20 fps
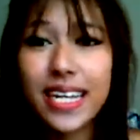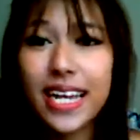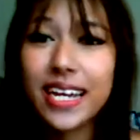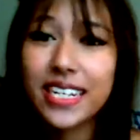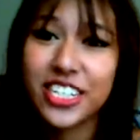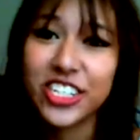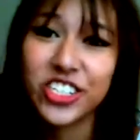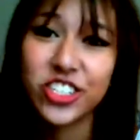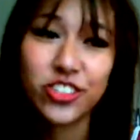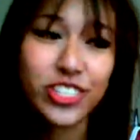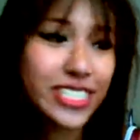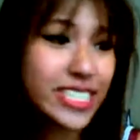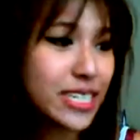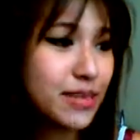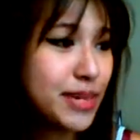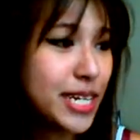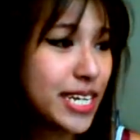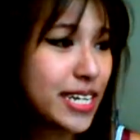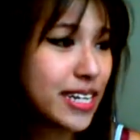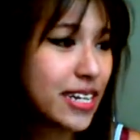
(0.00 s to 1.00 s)
he had interest
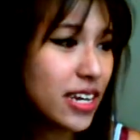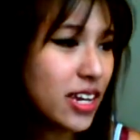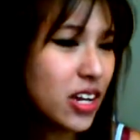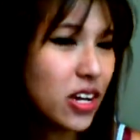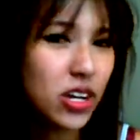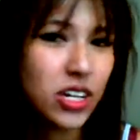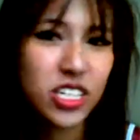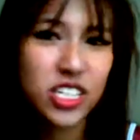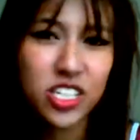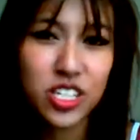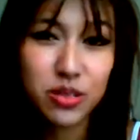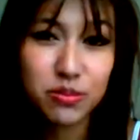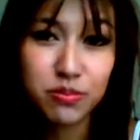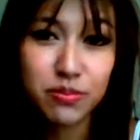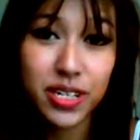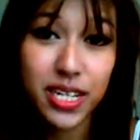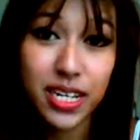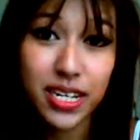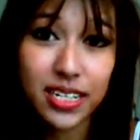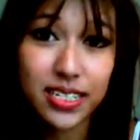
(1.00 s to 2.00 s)
in me.
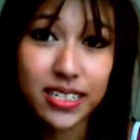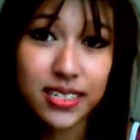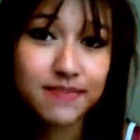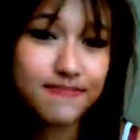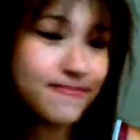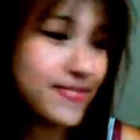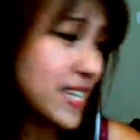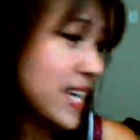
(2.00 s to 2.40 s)
Scumbag.